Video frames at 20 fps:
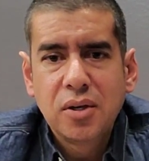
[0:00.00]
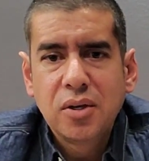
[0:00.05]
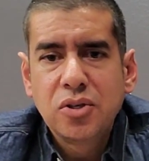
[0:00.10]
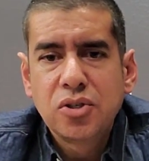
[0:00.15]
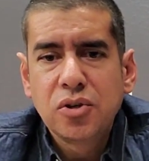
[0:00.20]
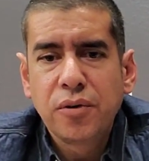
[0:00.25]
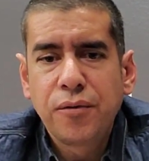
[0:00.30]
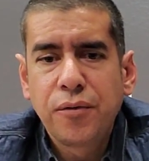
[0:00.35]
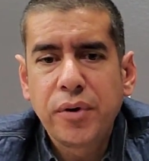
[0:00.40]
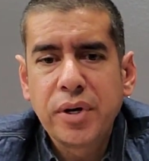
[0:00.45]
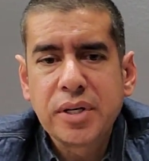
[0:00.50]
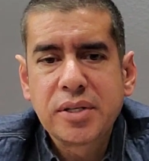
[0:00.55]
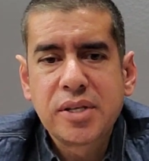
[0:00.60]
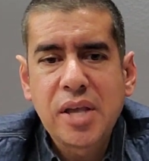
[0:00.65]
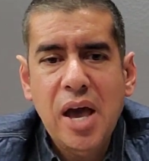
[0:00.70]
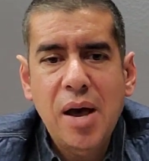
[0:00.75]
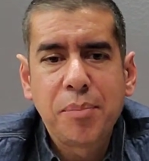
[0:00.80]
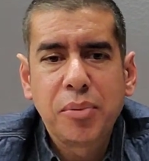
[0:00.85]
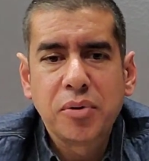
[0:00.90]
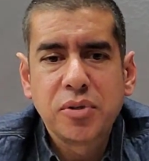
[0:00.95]
So for
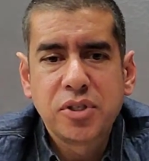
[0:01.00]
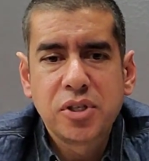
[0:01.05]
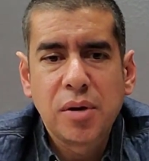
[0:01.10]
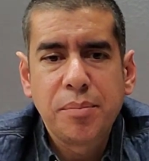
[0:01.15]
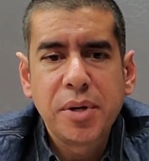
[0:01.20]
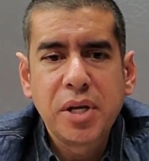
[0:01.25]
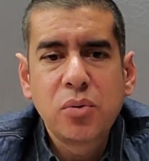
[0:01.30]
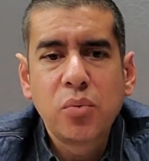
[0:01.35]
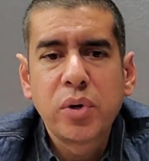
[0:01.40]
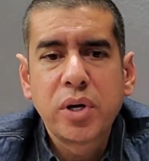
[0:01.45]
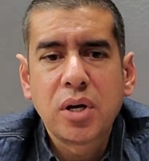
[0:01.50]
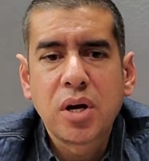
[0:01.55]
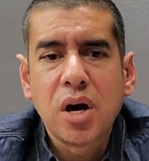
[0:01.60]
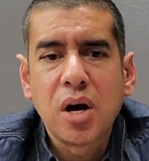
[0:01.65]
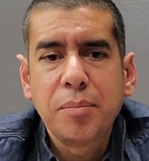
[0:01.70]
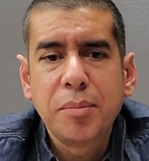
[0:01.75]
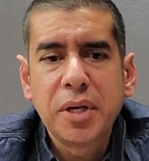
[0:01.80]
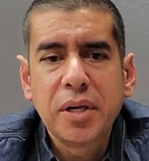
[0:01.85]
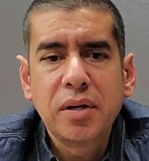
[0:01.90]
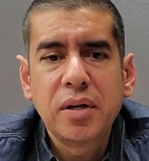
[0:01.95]
example, somebody would
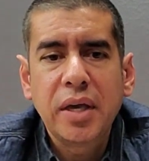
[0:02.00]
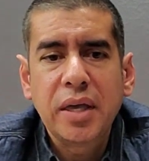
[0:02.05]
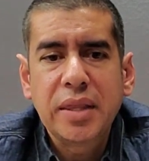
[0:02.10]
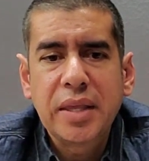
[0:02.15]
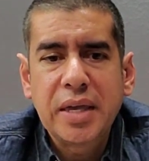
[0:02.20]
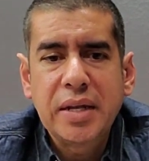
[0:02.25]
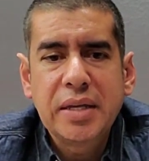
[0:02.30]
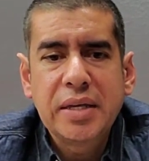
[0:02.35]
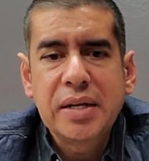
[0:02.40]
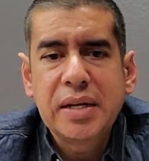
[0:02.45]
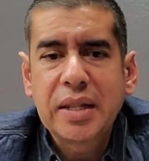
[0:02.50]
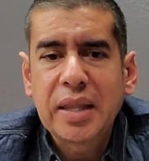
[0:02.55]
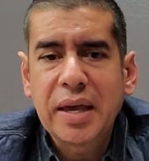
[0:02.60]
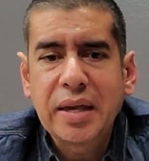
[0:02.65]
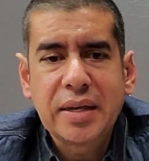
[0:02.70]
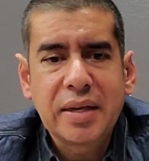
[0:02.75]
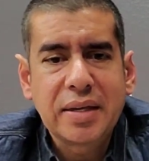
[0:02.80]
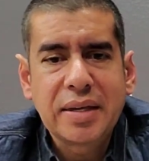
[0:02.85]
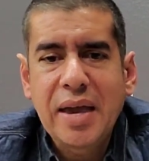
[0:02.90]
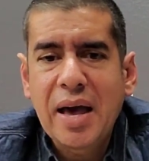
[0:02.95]
come in and they needed
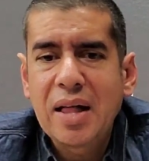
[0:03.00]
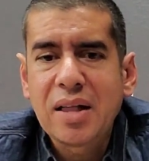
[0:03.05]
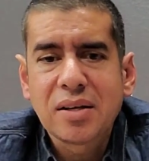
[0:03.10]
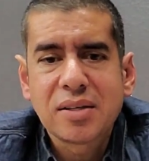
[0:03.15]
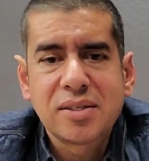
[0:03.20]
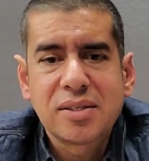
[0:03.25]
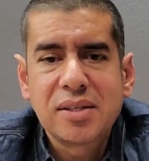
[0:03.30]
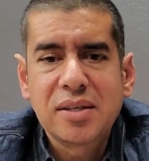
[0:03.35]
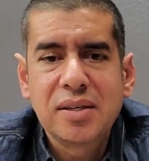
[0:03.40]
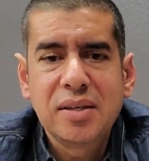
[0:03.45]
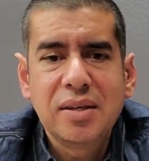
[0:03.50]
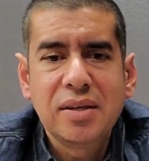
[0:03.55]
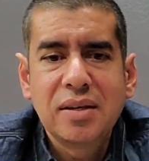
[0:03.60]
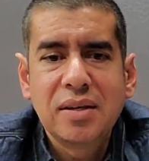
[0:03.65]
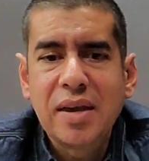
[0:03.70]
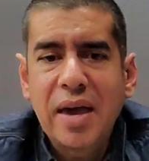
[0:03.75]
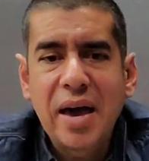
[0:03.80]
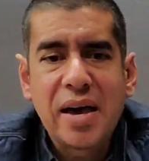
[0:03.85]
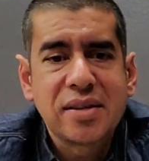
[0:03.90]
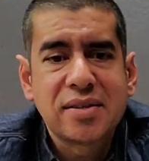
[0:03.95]
like a
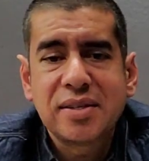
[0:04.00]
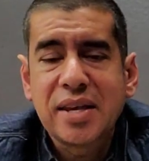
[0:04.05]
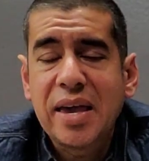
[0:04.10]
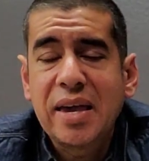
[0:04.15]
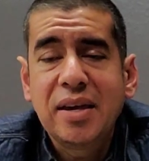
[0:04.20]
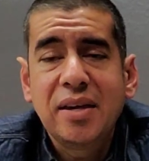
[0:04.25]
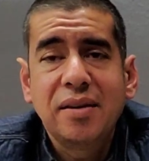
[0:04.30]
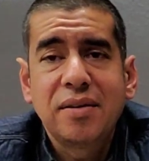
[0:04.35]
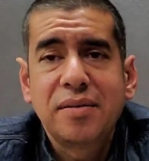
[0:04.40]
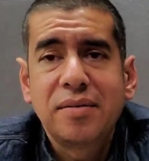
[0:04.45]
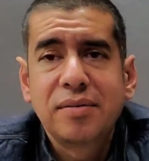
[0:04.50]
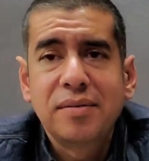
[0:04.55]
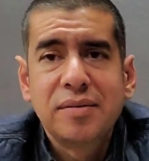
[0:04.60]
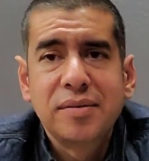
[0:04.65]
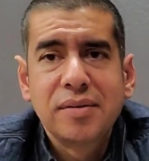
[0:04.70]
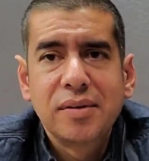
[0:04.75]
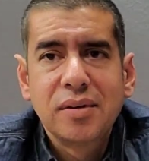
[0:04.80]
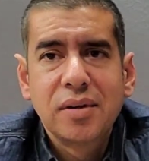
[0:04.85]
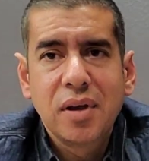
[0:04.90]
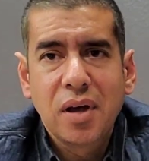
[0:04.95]
Galaxy S8
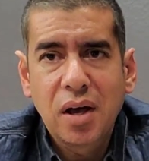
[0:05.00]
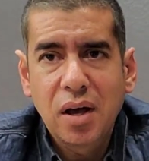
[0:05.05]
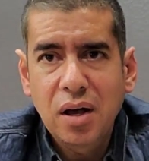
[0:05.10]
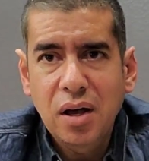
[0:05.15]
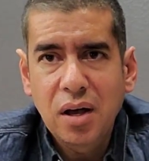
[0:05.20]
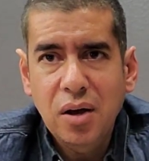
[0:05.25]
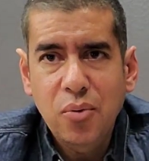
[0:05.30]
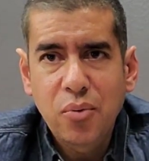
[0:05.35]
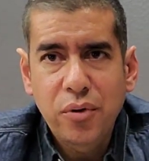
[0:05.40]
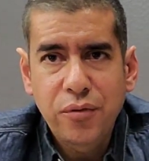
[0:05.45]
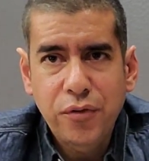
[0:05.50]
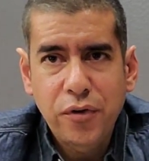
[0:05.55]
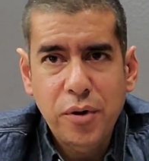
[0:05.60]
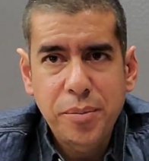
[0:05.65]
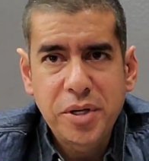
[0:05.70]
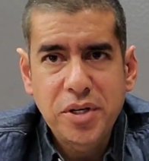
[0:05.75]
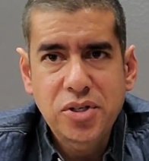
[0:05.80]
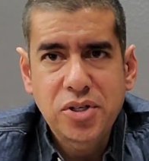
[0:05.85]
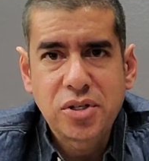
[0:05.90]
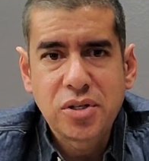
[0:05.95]

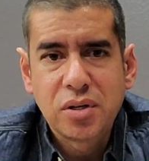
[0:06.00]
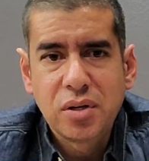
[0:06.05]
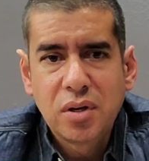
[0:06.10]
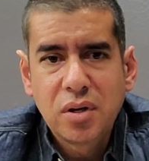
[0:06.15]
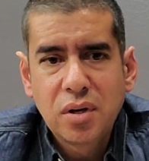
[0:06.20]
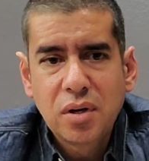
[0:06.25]
refurbished.